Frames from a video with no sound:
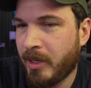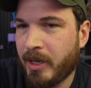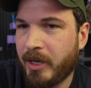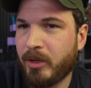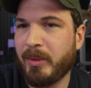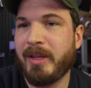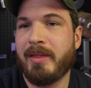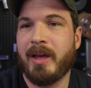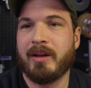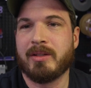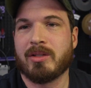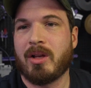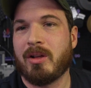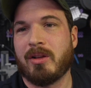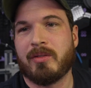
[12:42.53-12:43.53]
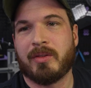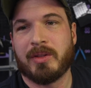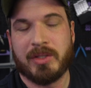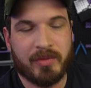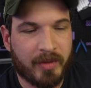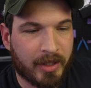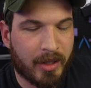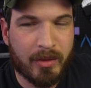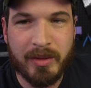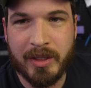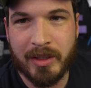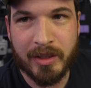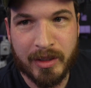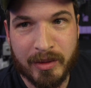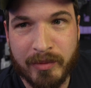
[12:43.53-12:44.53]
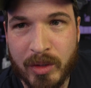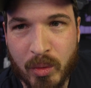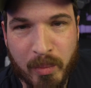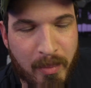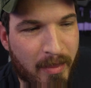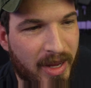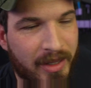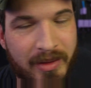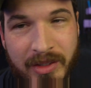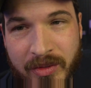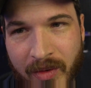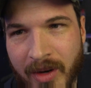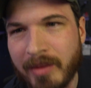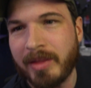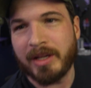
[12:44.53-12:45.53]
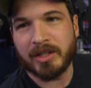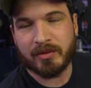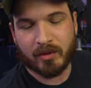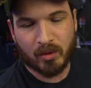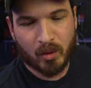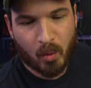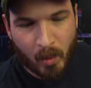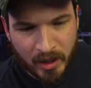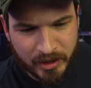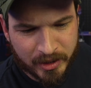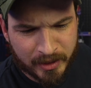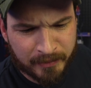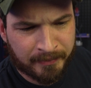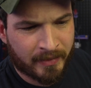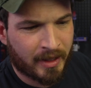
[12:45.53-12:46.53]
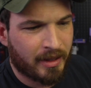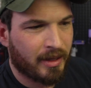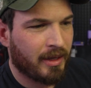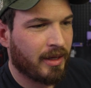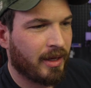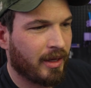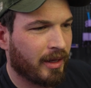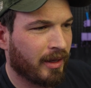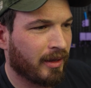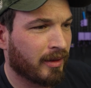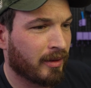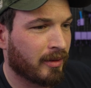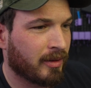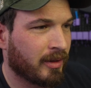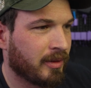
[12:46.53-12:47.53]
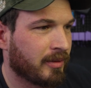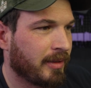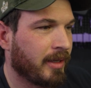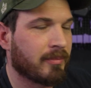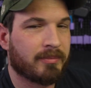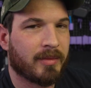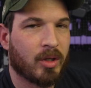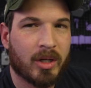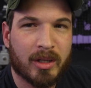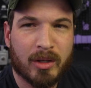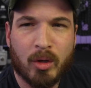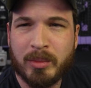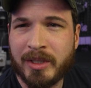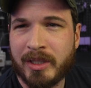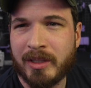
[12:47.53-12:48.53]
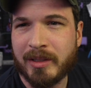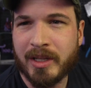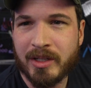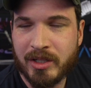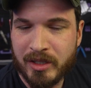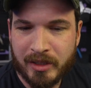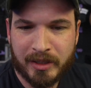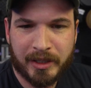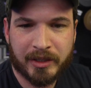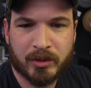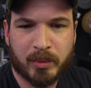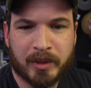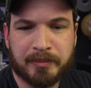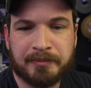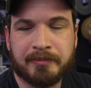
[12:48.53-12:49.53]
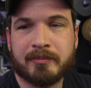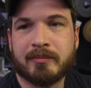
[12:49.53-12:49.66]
Anyway, that is all for this video. If you made it this far, thanks for watching. And yeah, I hope to catch you in the next one.